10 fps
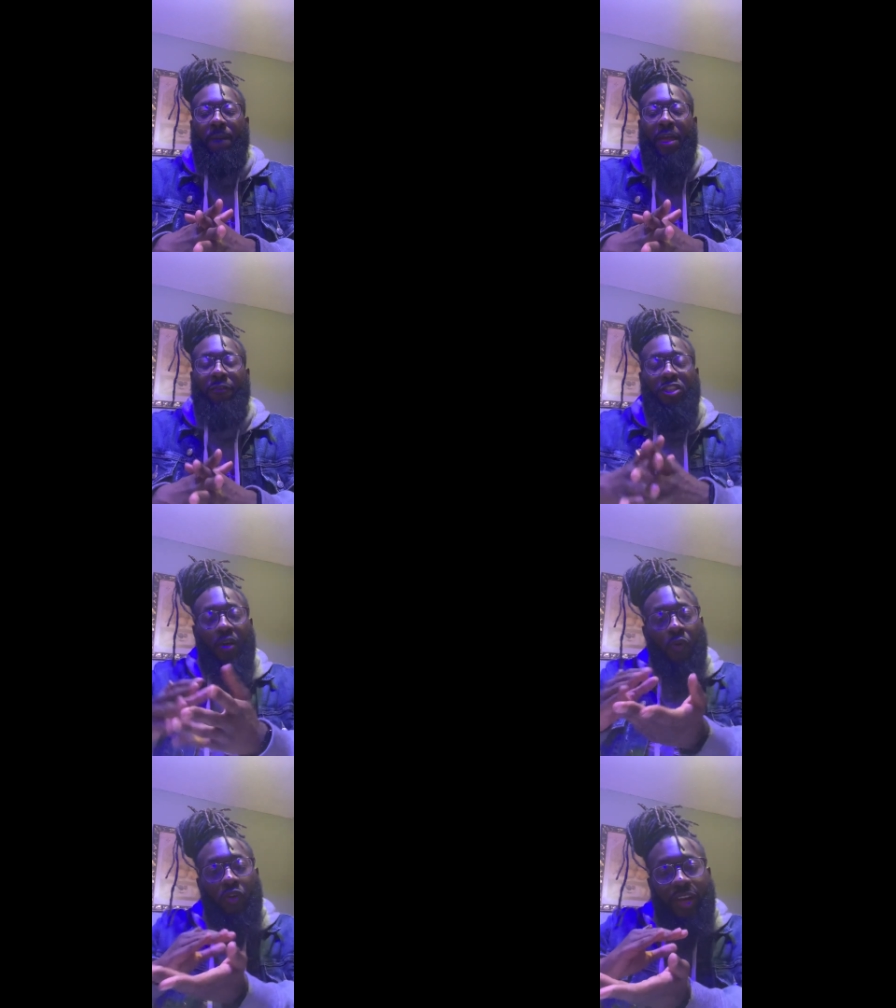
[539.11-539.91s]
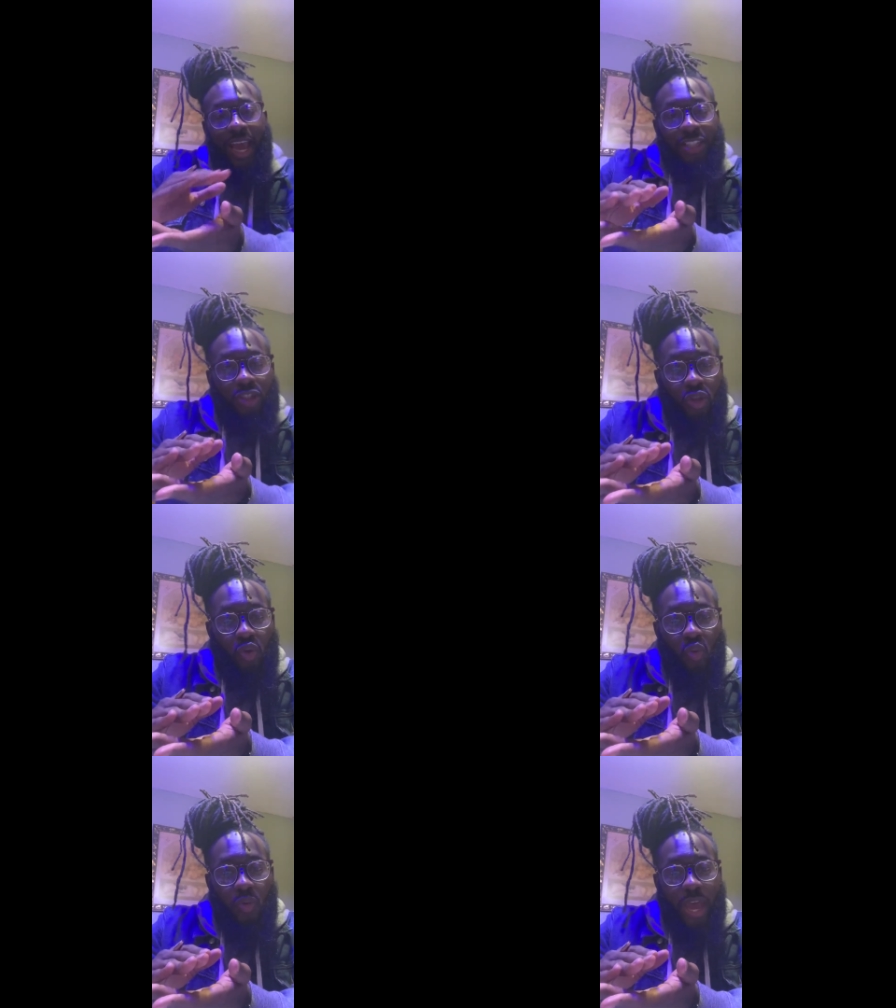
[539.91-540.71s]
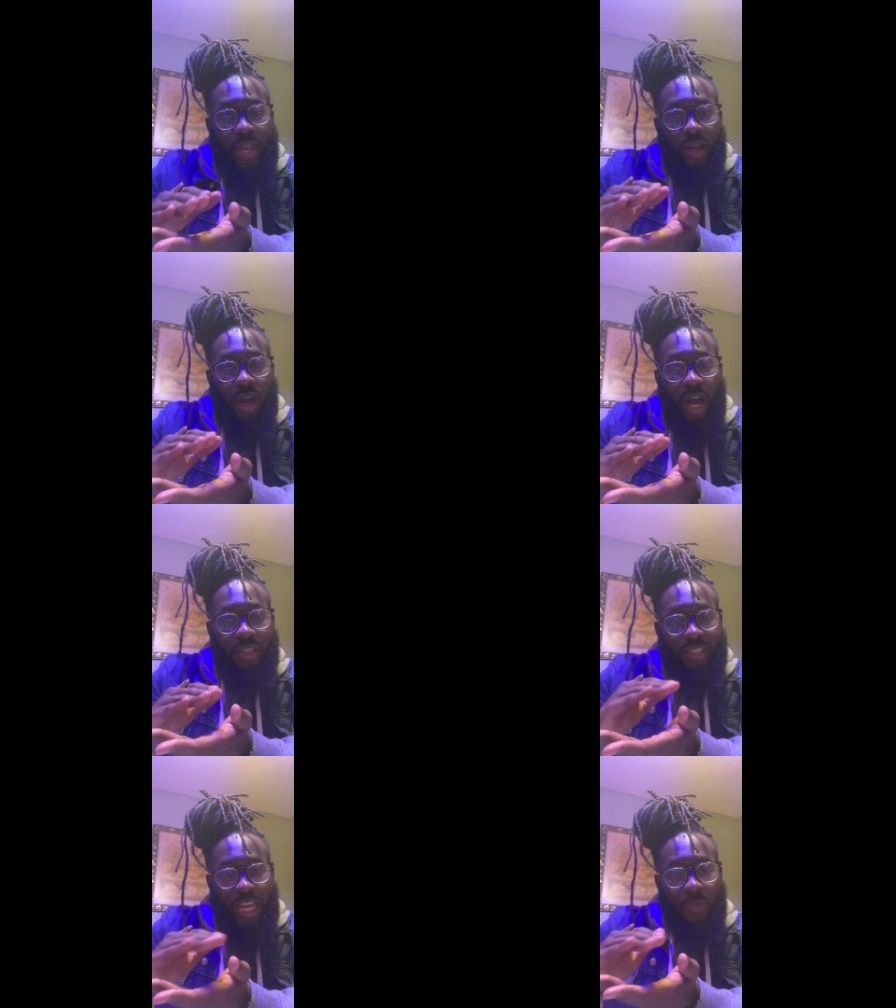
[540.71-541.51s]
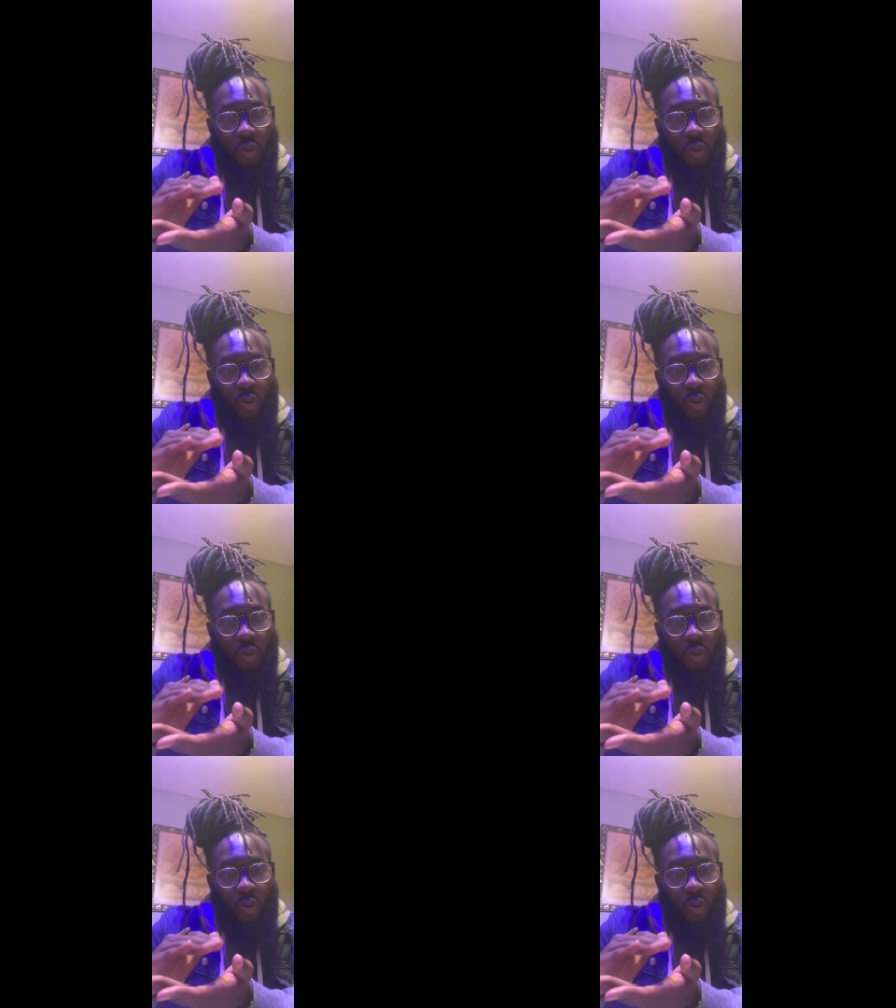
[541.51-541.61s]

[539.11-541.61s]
If someone reacts to you in an unstable